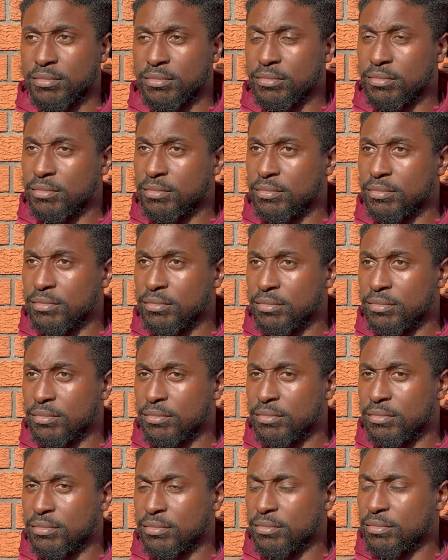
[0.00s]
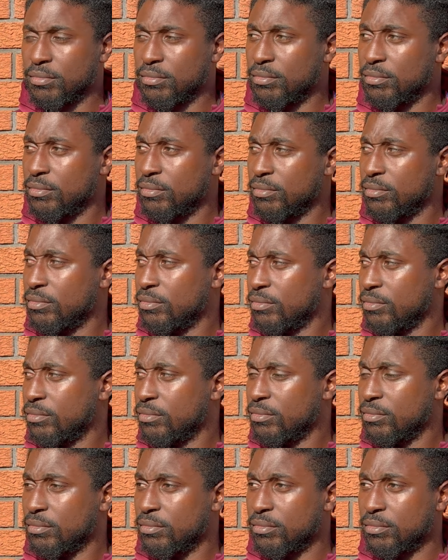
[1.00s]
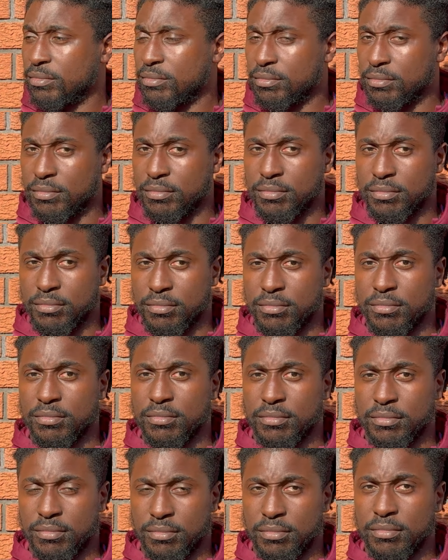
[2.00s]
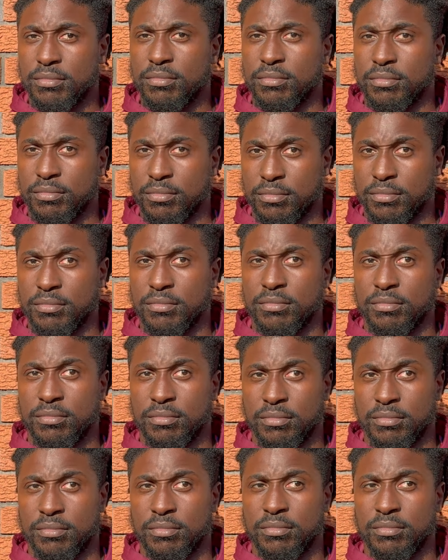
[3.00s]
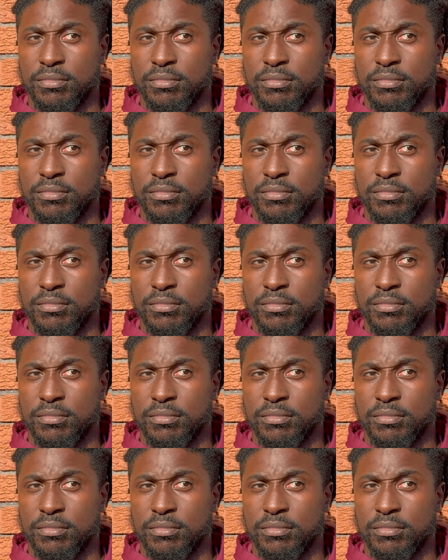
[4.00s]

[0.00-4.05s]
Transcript: (not speaking)